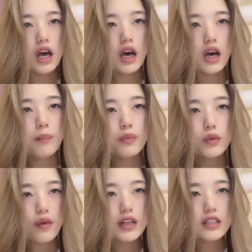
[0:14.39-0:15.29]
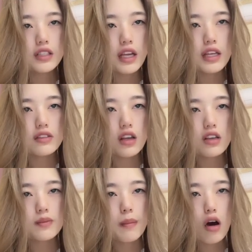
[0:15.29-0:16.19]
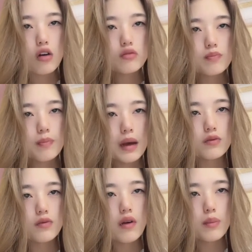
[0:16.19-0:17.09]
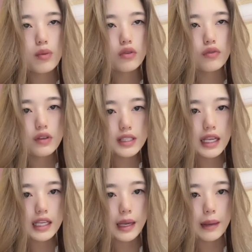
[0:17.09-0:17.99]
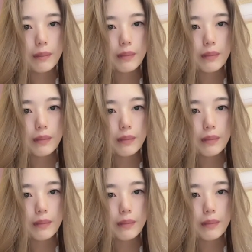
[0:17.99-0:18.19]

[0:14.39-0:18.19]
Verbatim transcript: um, which is a small but very beautiful city.